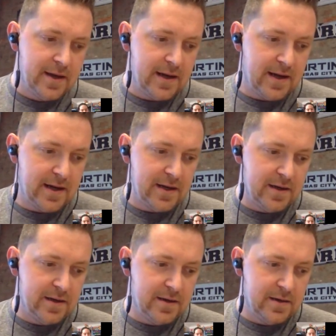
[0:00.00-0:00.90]

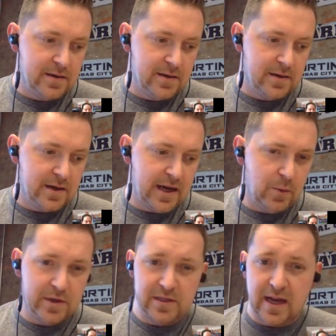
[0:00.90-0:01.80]
I
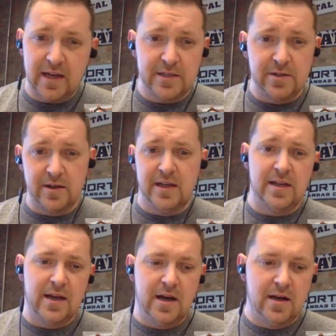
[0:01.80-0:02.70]
went and got a
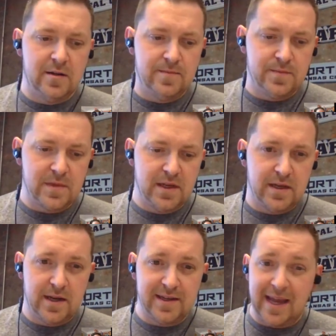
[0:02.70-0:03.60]
degree in
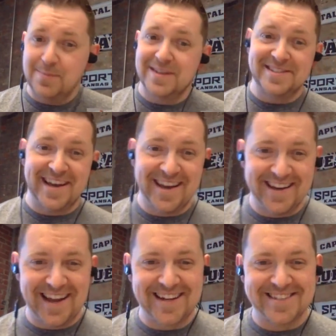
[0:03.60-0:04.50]
game
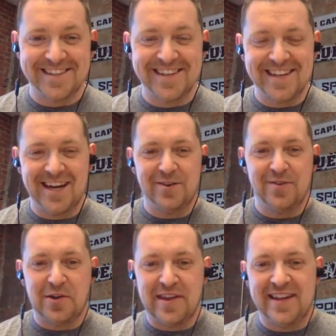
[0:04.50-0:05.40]
design, actually, of
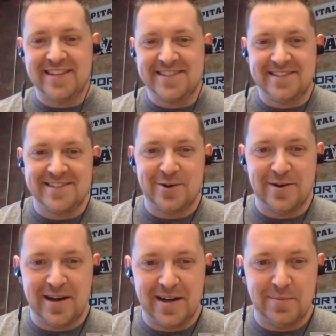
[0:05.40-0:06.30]
all things. And
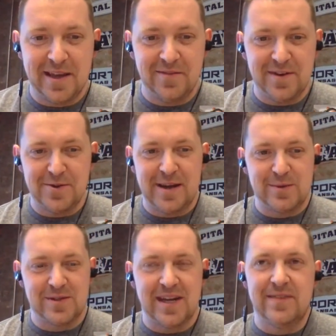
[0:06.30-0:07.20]
so making video
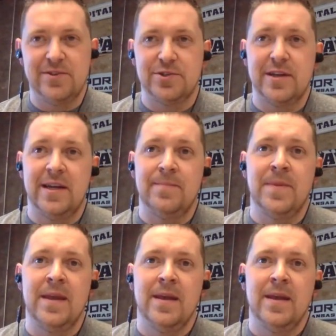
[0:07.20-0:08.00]
games was kind of a dream.